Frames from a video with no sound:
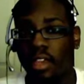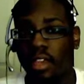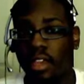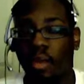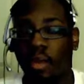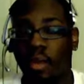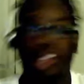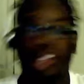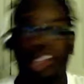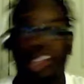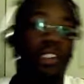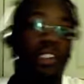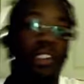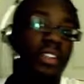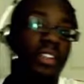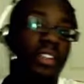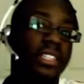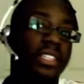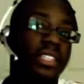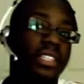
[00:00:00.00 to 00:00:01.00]
while you're over
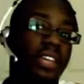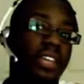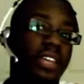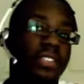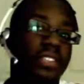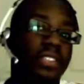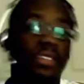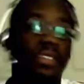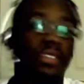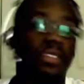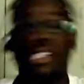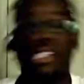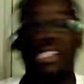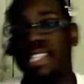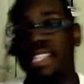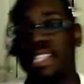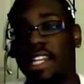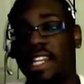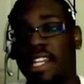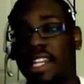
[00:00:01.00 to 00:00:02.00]
here sounding so
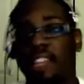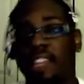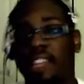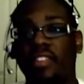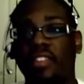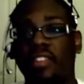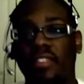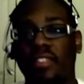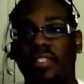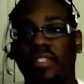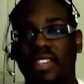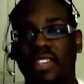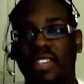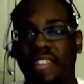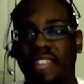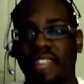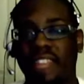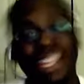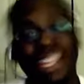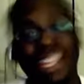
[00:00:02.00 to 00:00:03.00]
conceited and full of yourself,
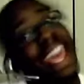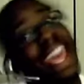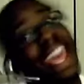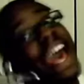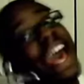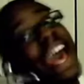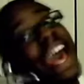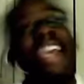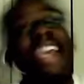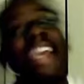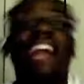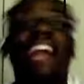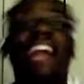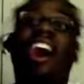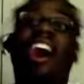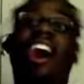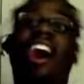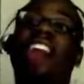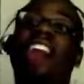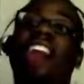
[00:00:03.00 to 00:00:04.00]
like, yeah, I got
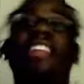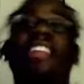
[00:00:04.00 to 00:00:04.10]
all of